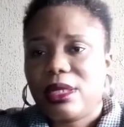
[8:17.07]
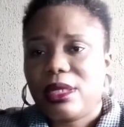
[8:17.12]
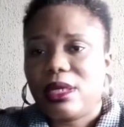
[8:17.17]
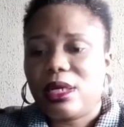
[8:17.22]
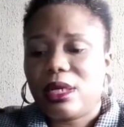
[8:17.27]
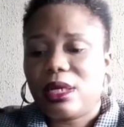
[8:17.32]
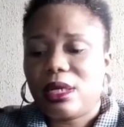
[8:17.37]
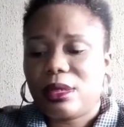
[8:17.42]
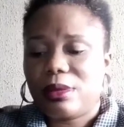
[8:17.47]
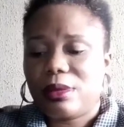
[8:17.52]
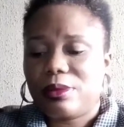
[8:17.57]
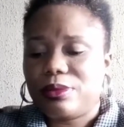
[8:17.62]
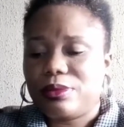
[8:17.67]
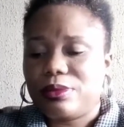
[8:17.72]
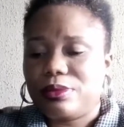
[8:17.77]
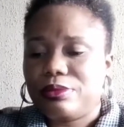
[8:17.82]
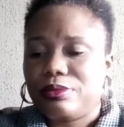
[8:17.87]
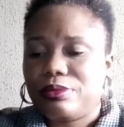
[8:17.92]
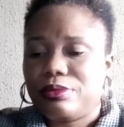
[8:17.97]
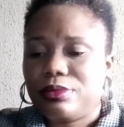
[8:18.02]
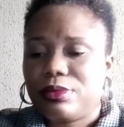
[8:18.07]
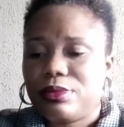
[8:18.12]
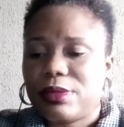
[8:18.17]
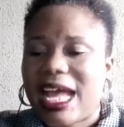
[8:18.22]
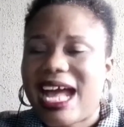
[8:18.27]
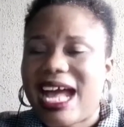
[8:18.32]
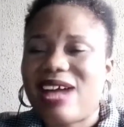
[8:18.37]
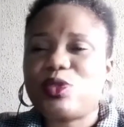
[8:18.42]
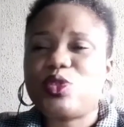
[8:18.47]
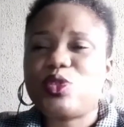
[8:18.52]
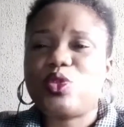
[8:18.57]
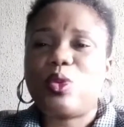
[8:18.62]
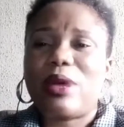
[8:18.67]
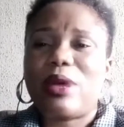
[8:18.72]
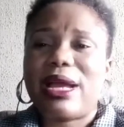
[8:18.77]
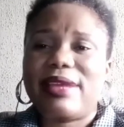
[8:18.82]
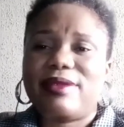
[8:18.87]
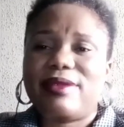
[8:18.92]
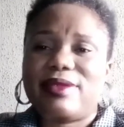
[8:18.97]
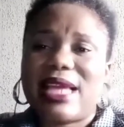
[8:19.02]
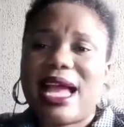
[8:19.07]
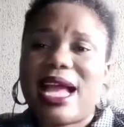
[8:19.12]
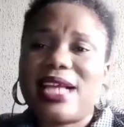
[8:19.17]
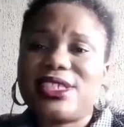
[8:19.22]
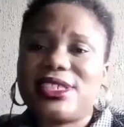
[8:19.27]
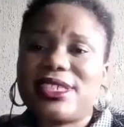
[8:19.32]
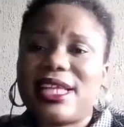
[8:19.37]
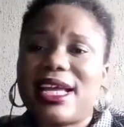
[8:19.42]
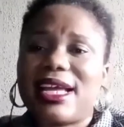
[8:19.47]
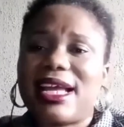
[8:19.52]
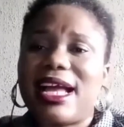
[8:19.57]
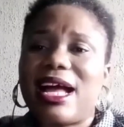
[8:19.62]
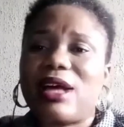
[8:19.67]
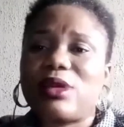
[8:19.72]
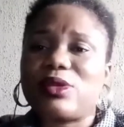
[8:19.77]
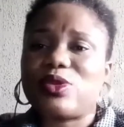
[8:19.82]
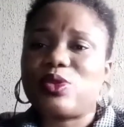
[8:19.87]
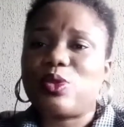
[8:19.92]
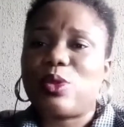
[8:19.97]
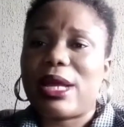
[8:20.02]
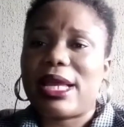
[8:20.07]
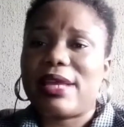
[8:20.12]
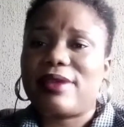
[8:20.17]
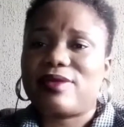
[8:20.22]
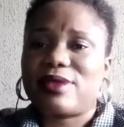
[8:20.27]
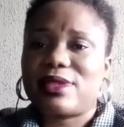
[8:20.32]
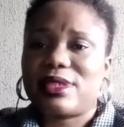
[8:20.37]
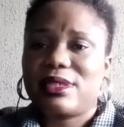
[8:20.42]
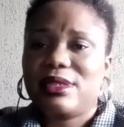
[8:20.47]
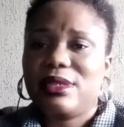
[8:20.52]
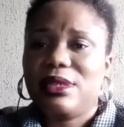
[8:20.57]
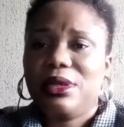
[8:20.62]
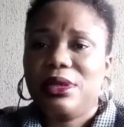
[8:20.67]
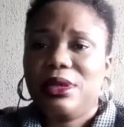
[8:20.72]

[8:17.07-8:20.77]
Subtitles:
housewives, hashtag housewives,